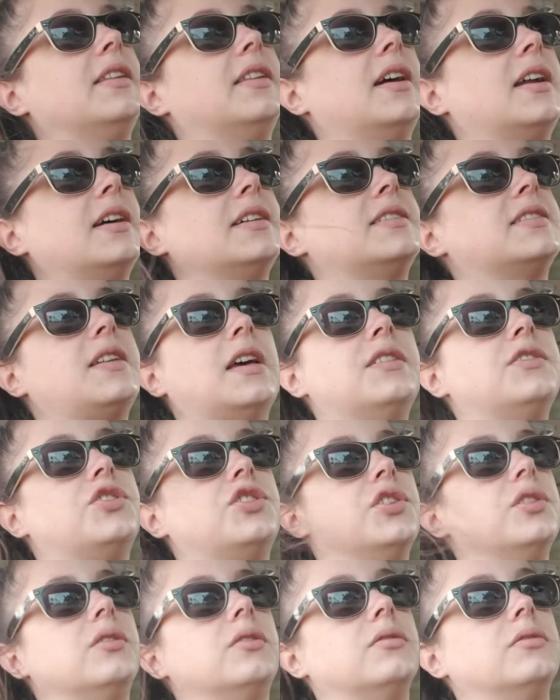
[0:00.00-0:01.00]
that I sent
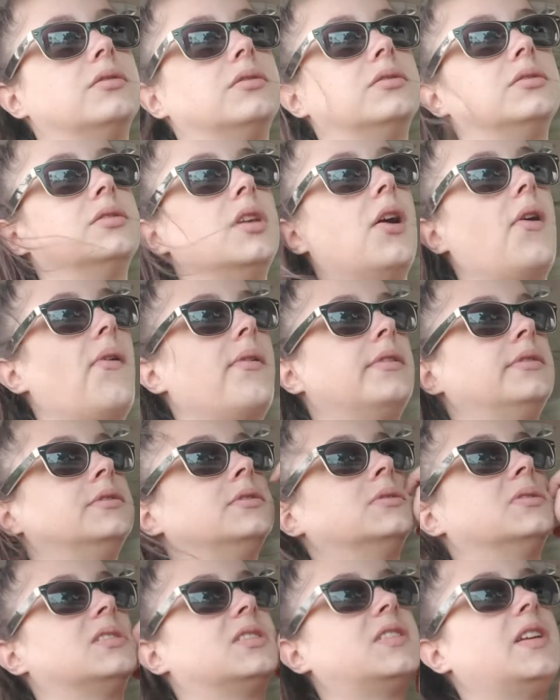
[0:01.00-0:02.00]
you.
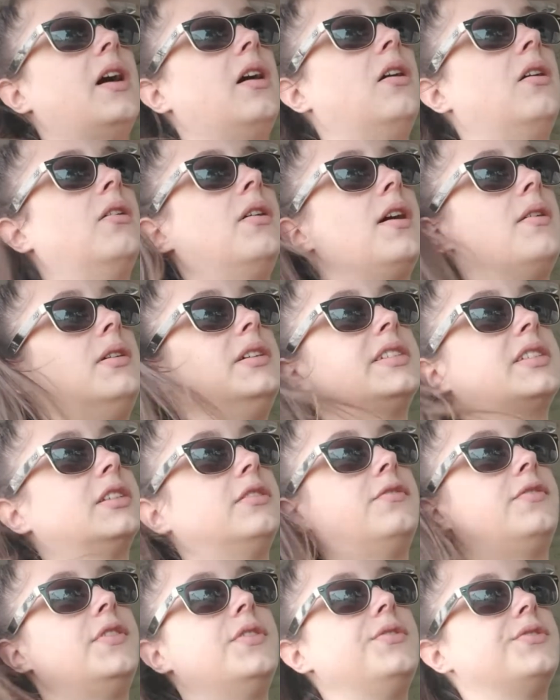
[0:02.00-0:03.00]
So it was
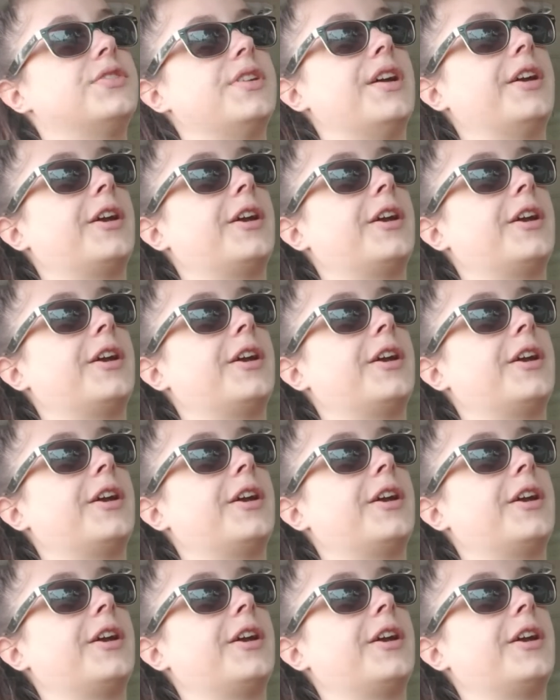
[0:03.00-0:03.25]
confusing.